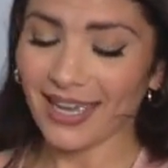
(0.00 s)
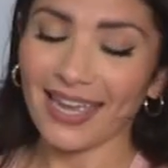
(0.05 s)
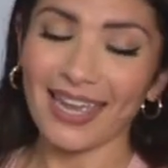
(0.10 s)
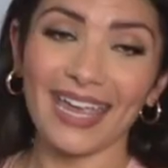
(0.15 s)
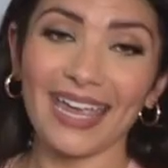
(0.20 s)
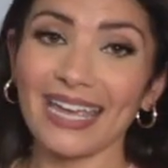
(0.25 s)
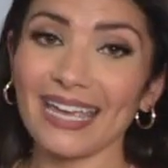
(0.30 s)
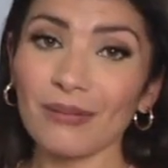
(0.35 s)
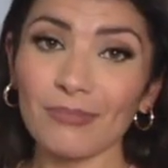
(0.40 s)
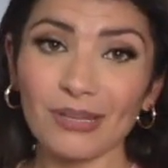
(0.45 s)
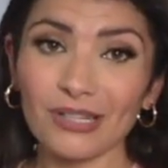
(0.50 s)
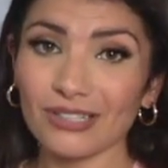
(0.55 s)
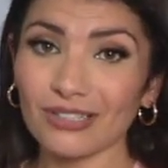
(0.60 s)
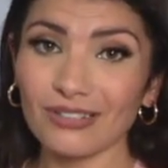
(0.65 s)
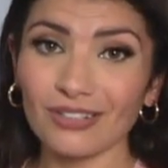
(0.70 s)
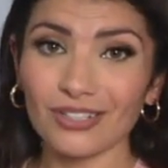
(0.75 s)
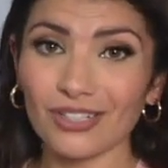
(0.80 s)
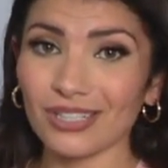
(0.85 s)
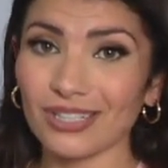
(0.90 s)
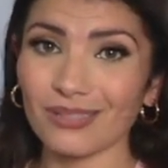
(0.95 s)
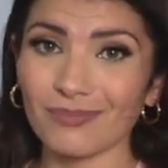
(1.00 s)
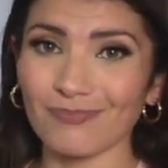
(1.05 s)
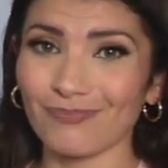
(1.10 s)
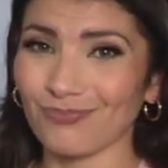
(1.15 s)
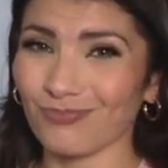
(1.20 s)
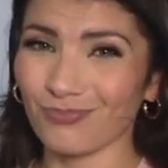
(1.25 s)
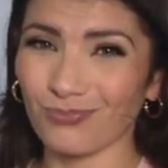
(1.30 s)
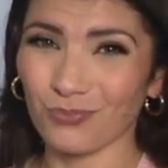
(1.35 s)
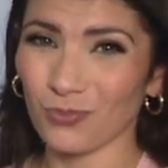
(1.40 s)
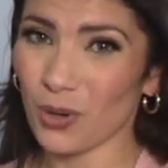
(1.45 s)
A hand mixer
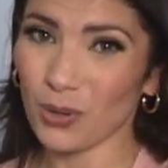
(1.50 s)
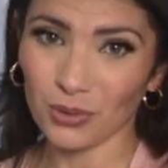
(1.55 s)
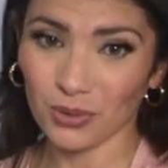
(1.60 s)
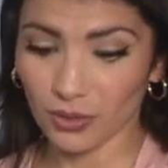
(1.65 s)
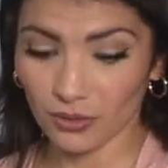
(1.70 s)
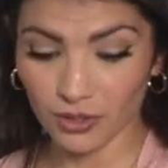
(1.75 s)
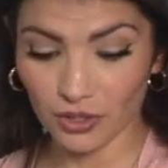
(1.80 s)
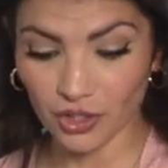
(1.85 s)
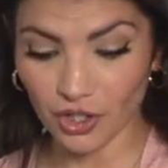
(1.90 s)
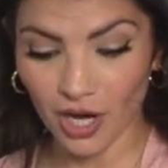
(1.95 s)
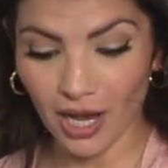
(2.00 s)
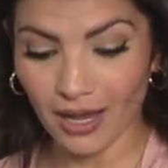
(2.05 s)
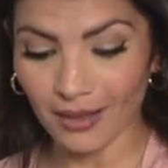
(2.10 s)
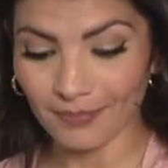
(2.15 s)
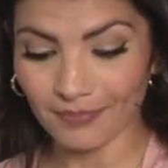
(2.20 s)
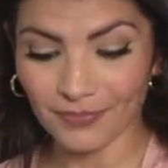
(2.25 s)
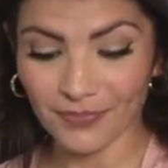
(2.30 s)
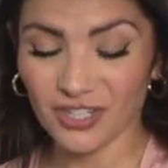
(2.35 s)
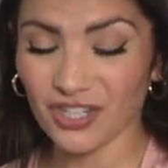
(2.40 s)
just won't do the job.